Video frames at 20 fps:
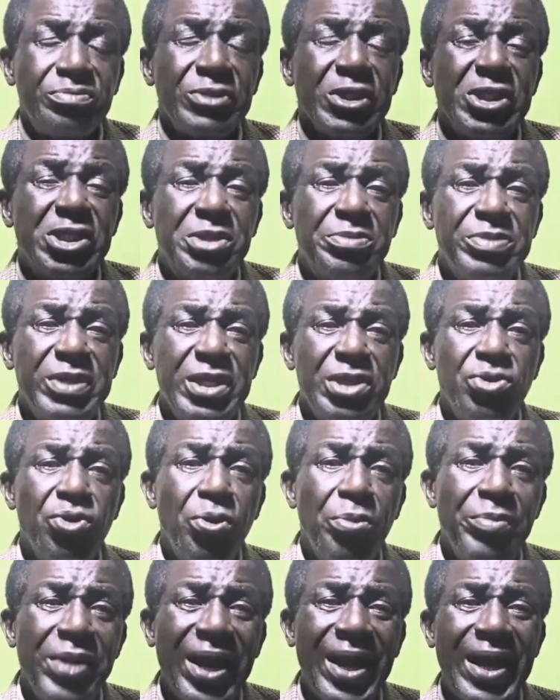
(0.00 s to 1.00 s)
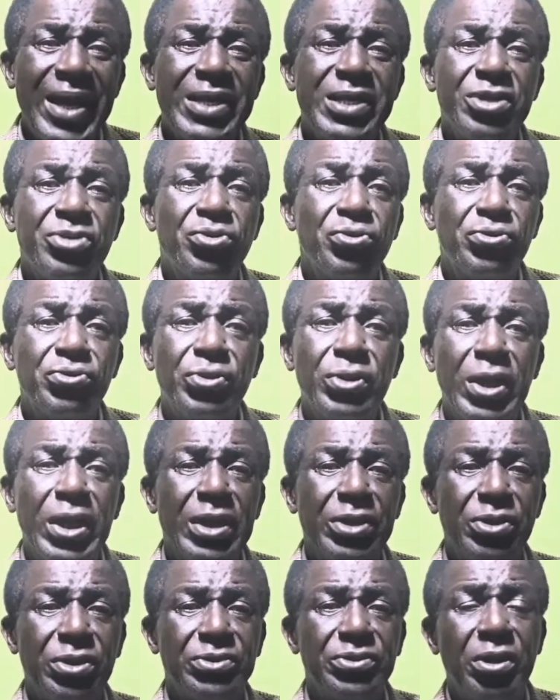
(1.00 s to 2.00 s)
splenomegaly
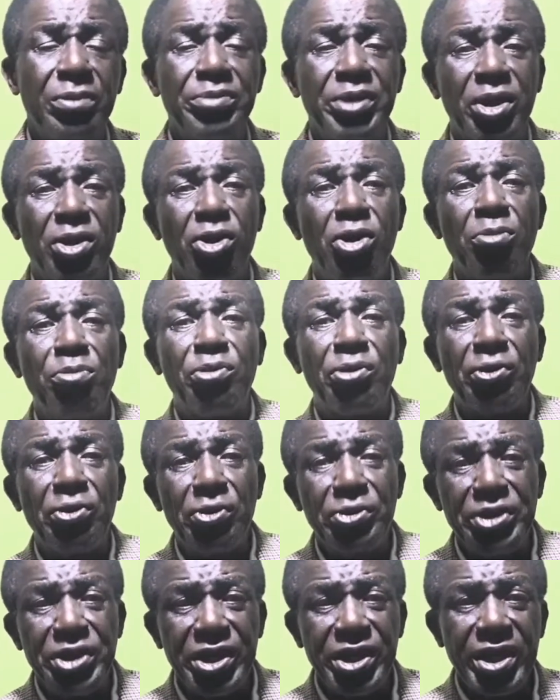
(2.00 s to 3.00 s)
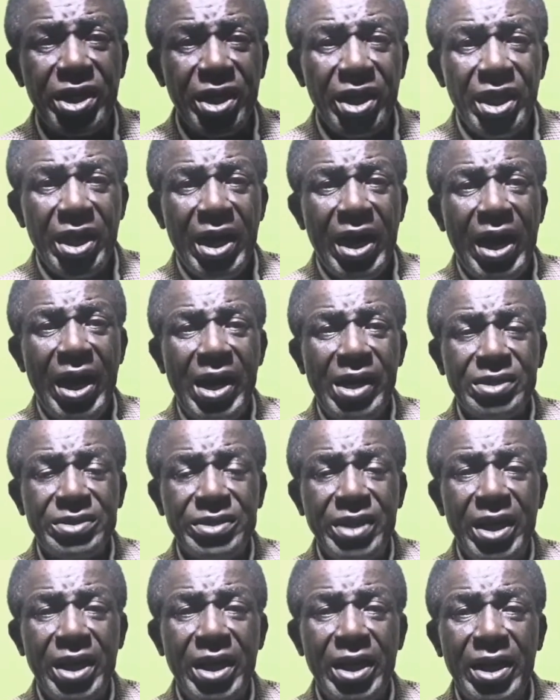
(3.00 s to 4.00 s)
does not become chronic,
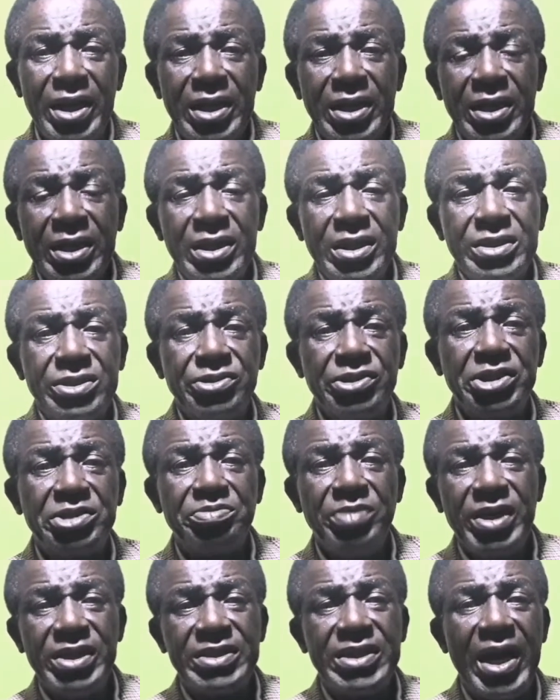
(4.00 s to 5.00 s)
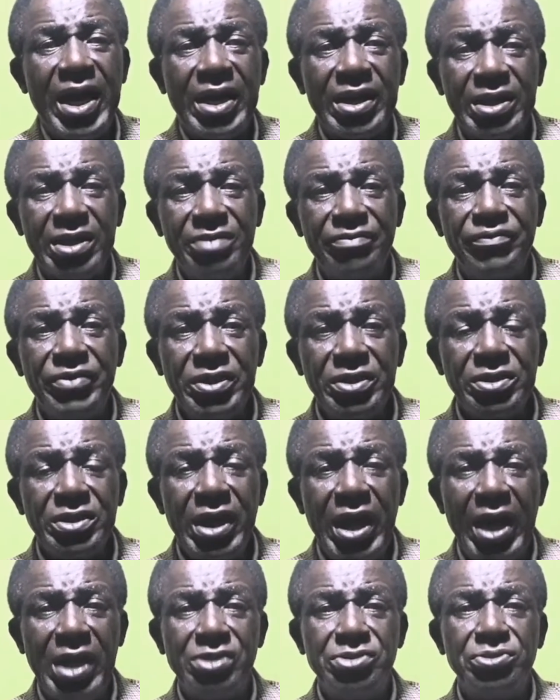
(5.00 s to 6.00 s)
and treatments are given,
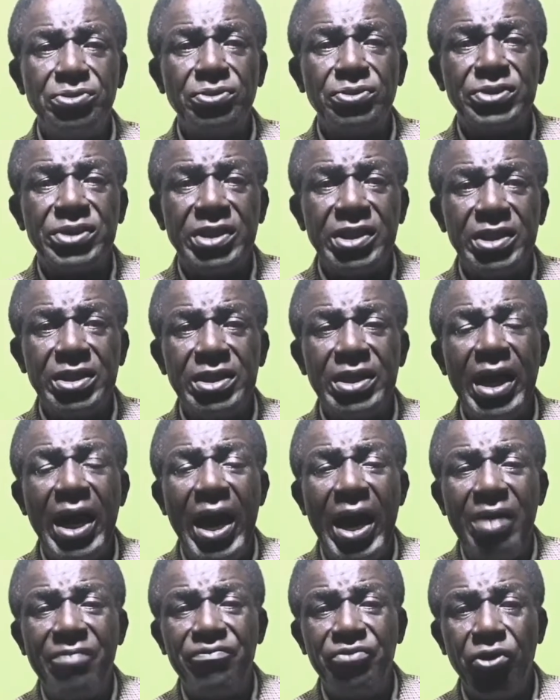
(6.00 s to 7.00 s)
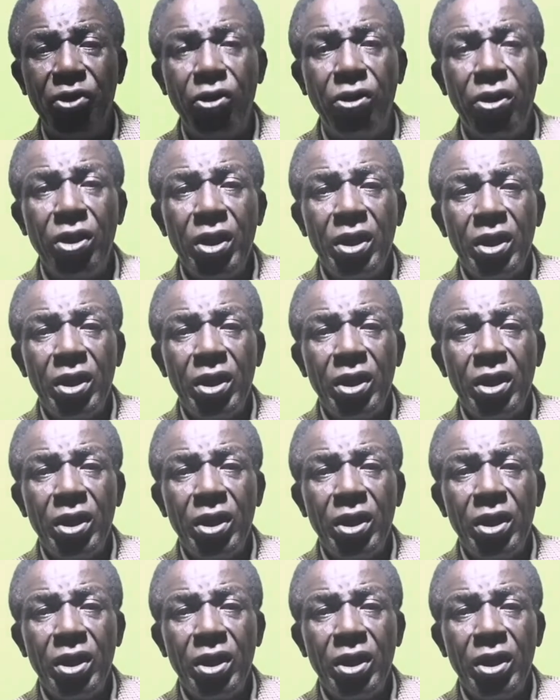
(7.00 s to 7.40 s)
and you will still have your